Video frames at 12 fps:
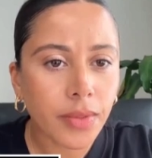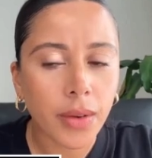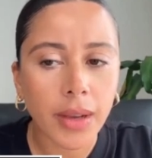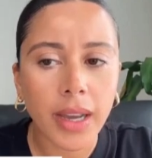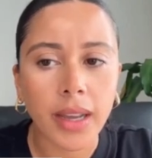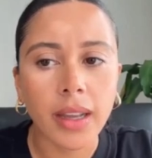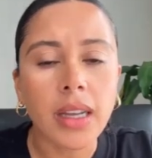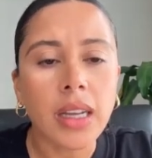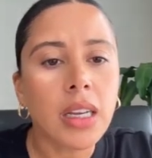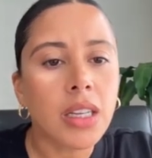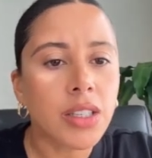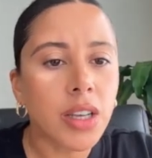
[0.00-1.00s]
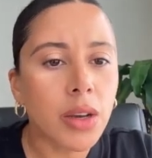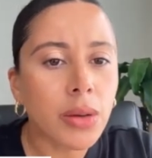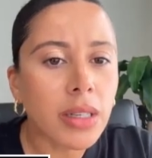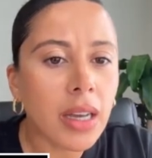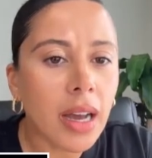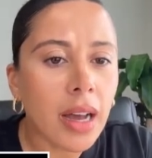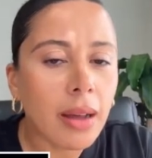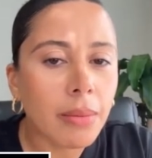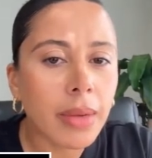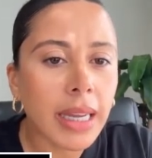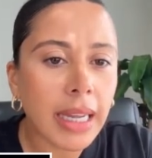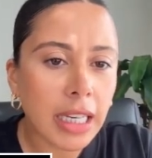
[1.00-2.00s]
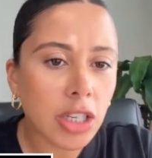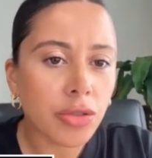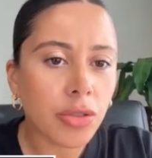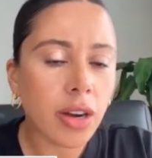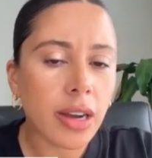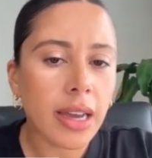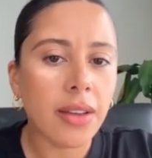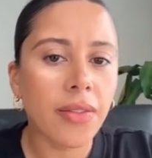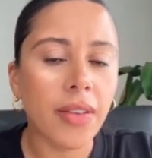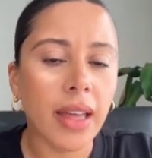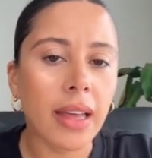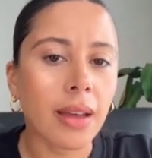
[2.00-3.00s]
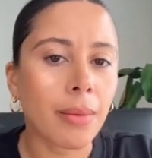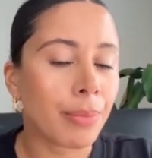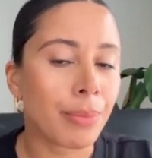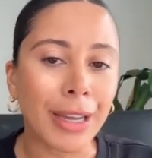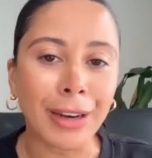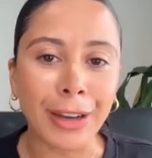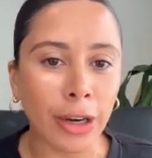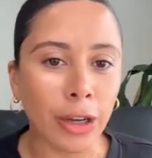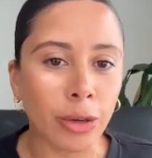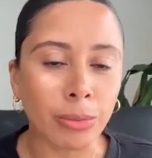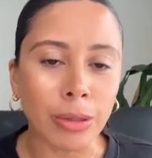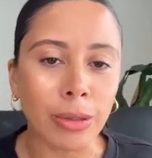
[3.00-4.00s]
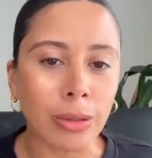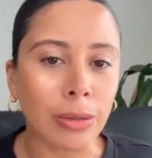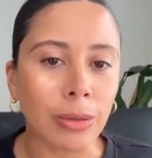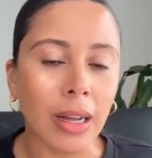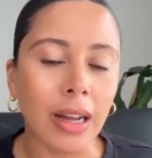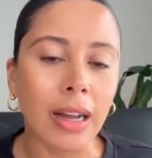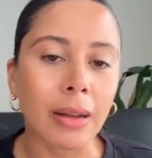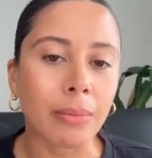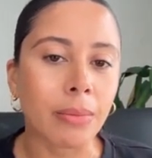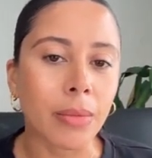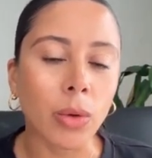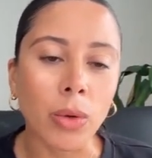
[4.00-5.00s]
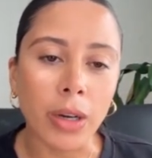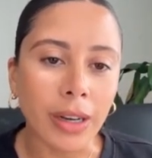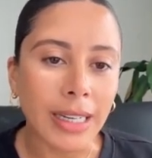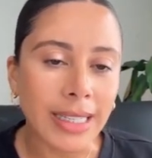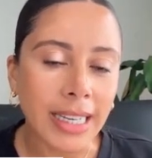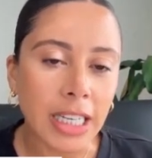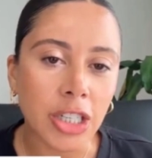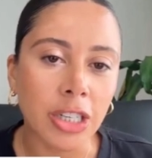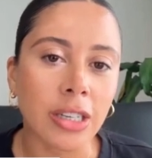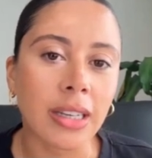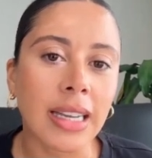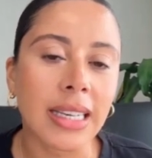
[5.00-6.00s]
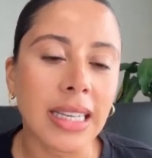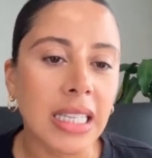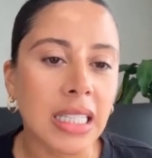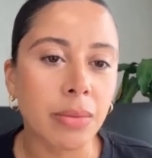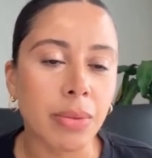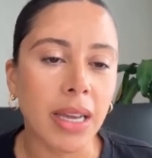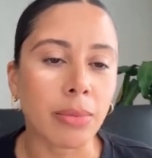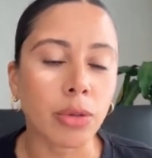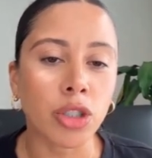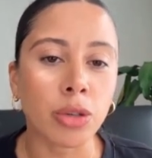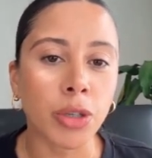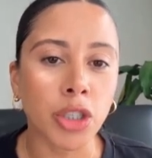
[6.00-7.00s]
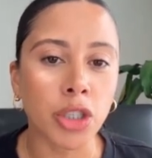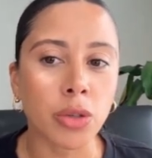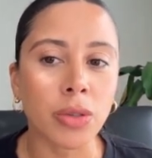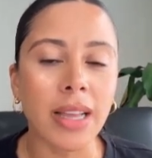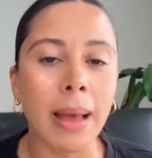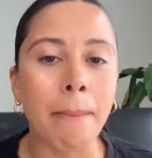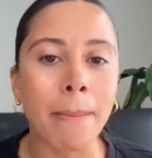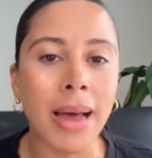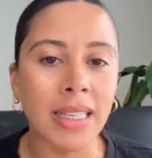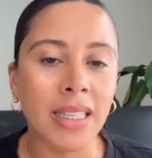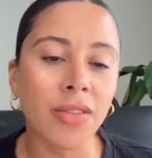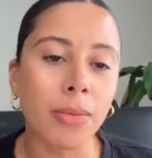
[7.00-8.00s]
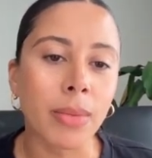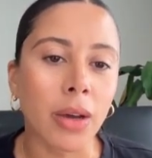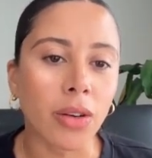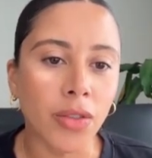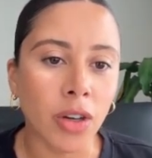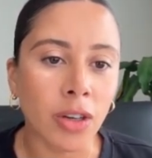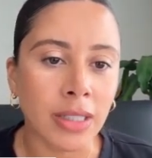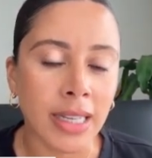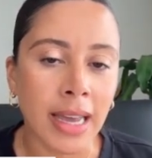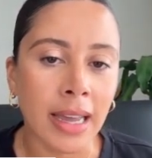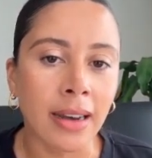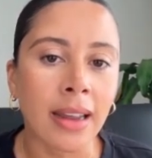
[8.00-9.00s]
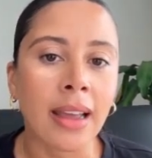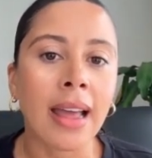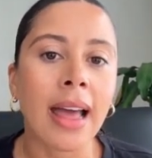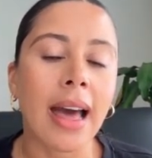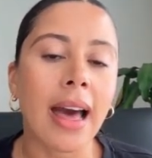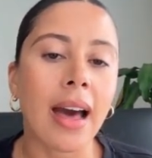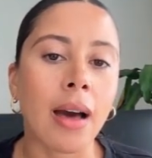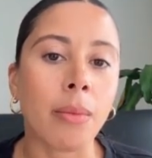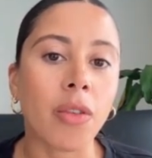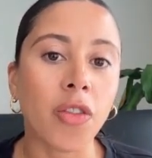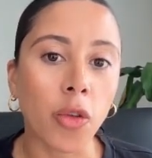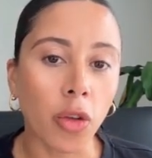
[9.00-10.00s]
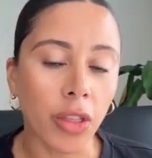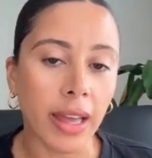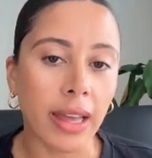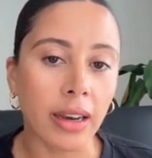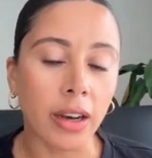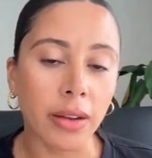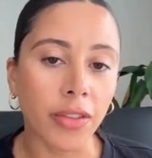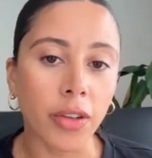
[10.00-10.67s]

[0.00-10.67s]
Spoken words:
Okay, so InDrive, being a global organization, needs to be able to produce a massive amount of content to